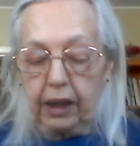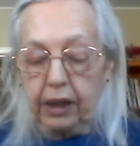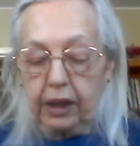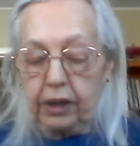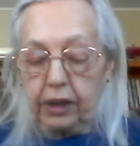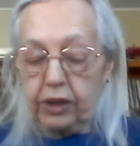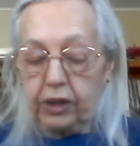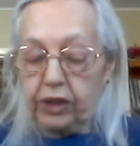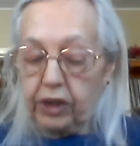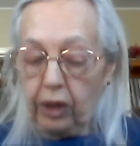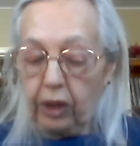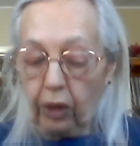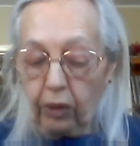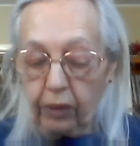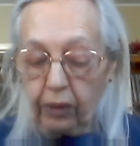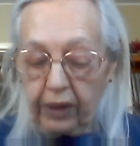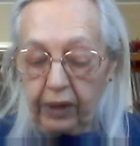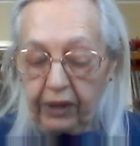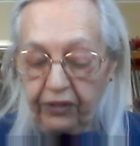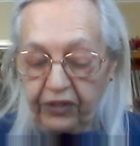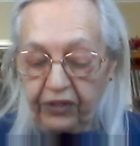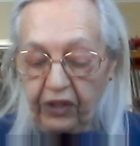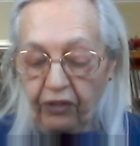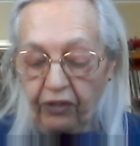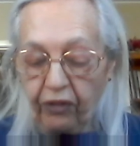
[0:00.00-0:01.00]
So
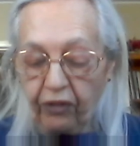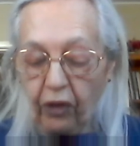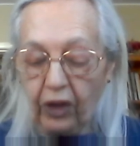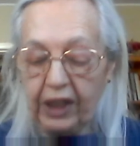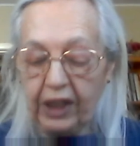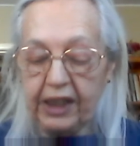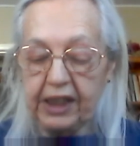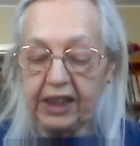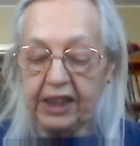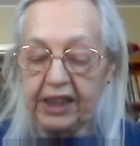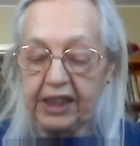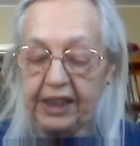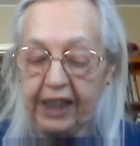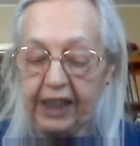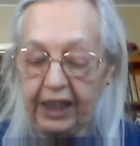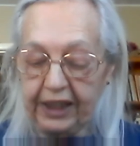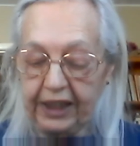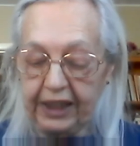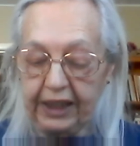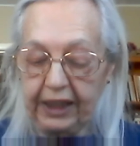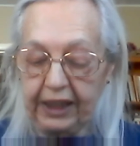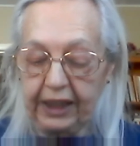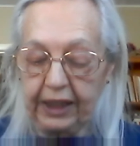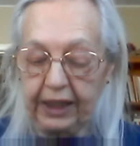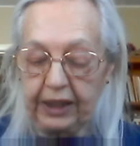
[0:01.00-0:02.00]
if the void is
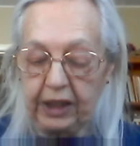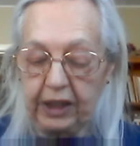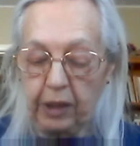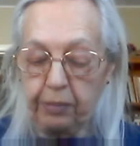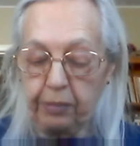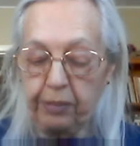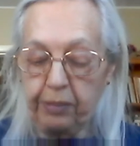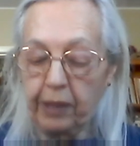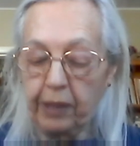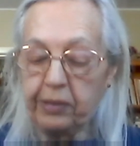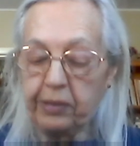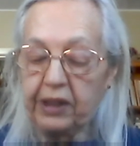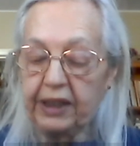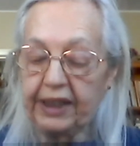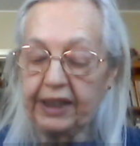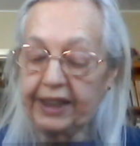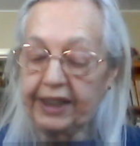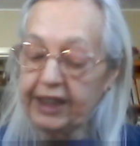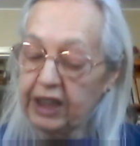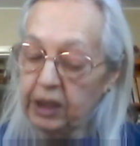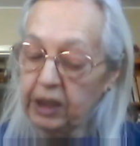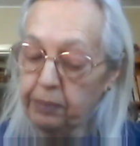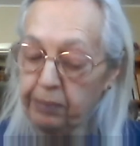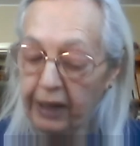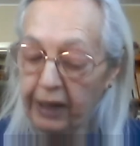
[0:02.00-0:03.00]
nothing and the bubble
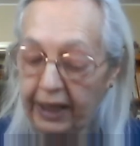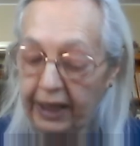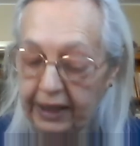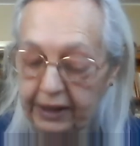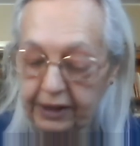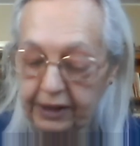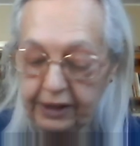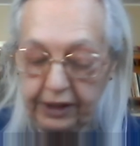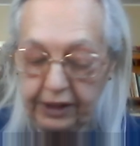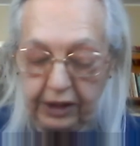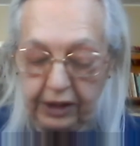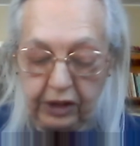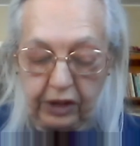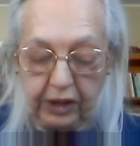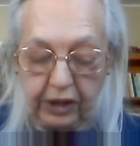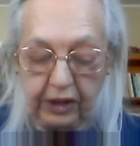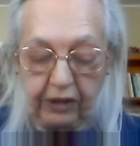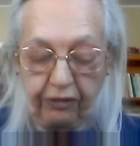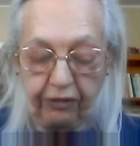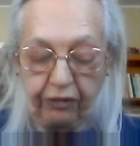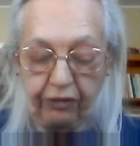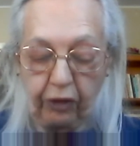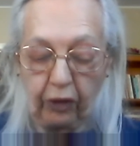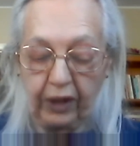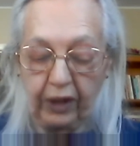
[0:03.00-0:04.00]
expands into the
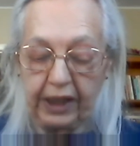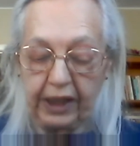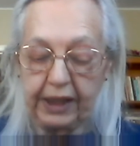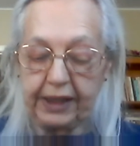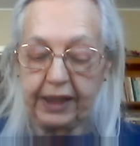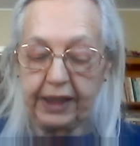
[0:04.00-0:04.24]
void,